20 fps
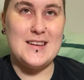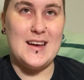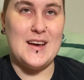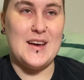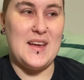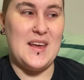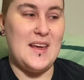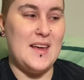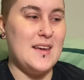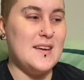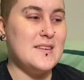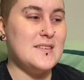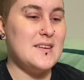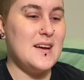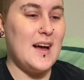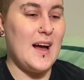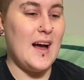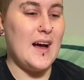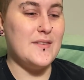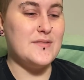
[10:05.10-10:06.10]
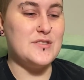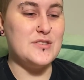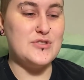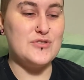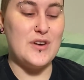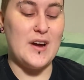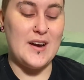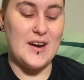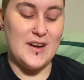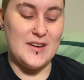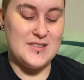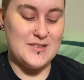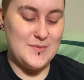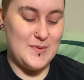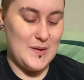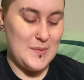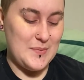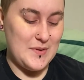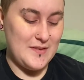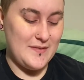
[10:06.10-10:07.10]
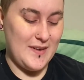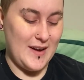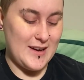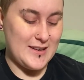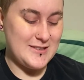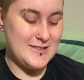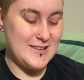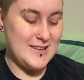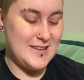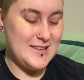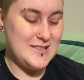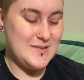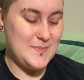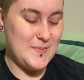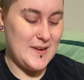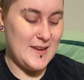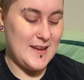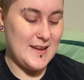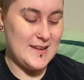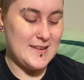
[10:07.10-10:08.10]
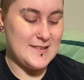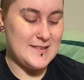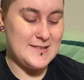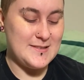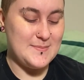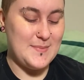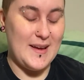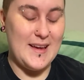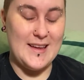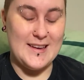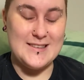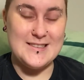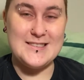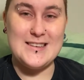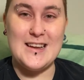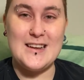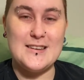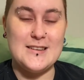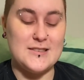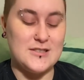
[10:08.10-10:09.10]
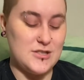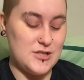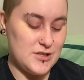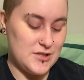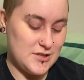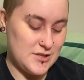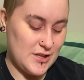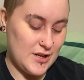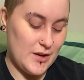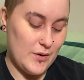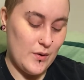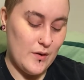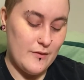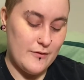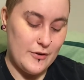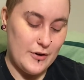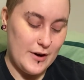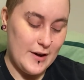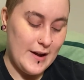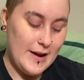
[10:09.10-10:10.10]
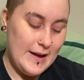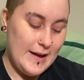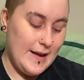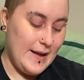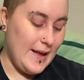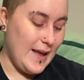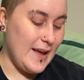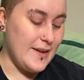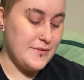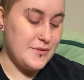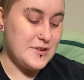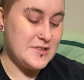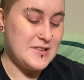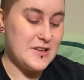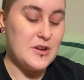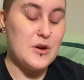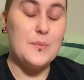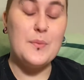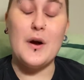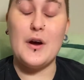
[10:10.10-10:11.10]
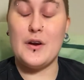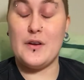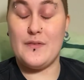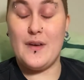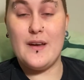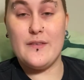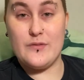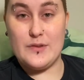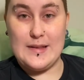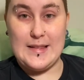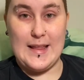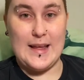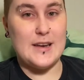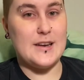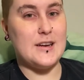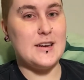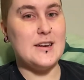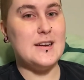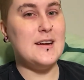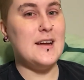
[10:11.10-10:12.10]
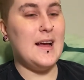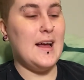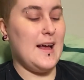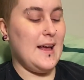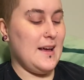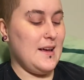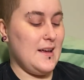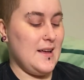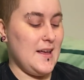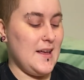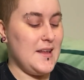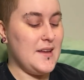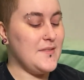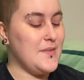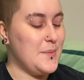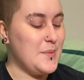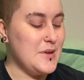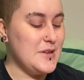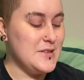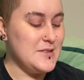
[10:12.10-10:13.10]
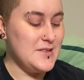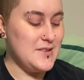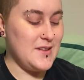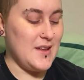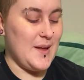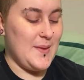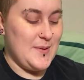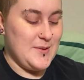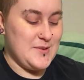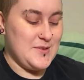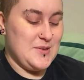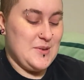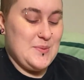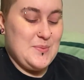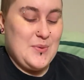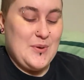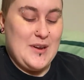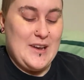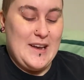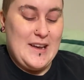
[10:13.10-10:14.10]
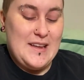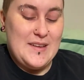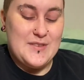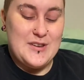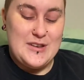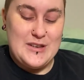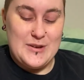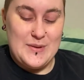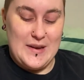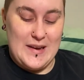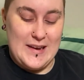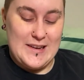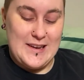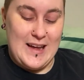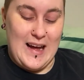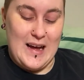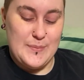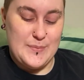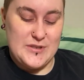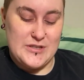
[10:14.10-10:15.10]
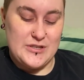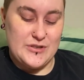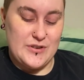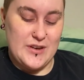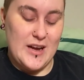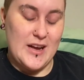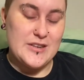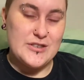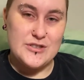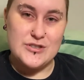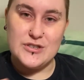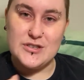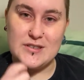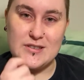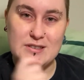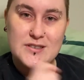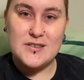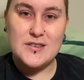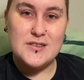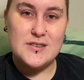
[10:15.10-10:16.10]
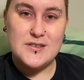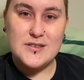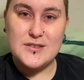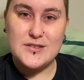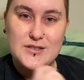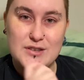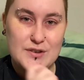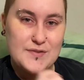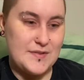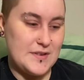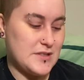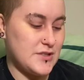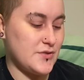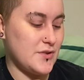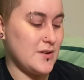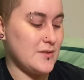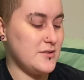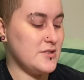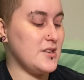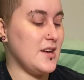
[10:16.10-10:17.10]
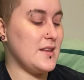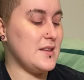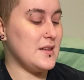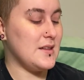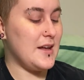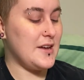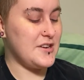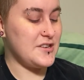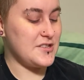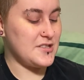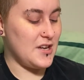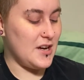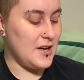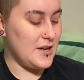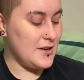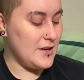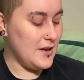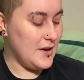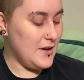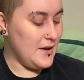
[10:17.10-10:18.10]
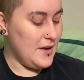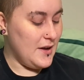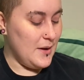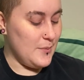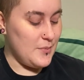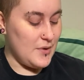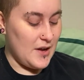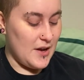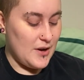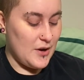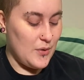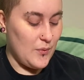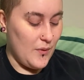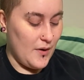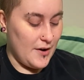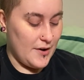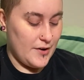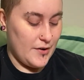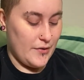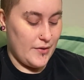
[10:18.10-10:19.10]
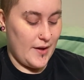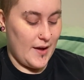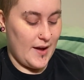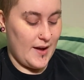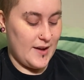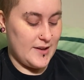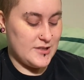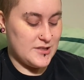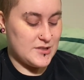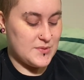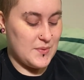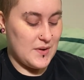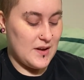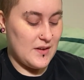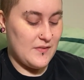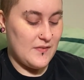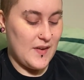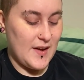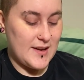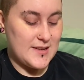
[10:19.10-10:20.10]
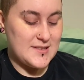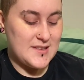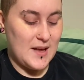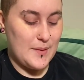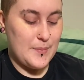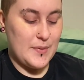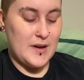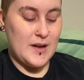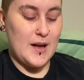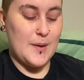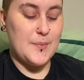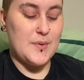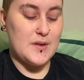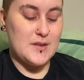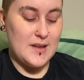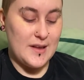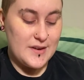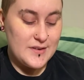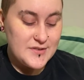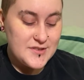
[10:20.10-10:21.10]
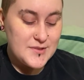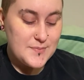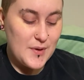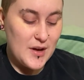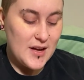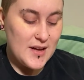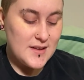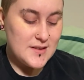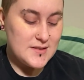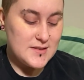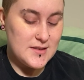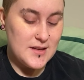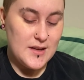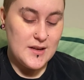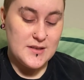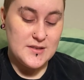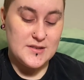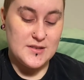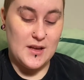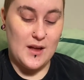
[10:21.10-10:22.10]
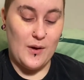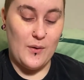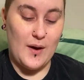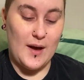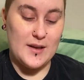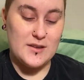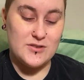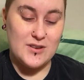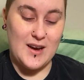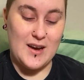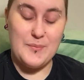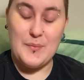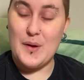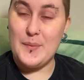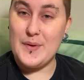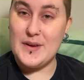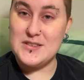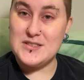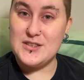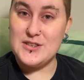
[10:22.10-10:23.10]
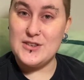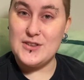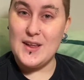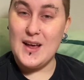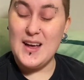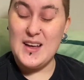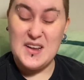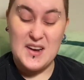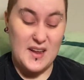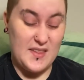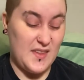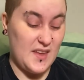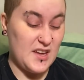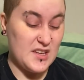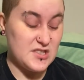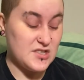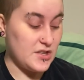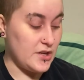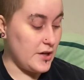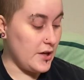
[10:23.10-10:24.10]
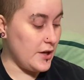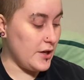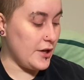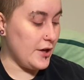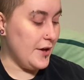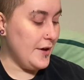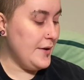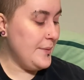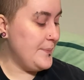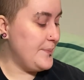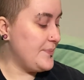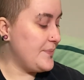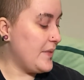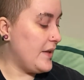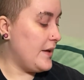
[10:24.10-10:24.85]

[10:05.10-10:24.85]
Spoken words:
I have to try not to be a perfectionist because my instinct is just to go over every single part of every letter. And if I'm gonna do that, there's no point in even doing a tapestry. I should just surface crochet the letters on. But I don't want to do that. I just want to fix up a couple little spots. So I tried my best to do that and I think it's looking good.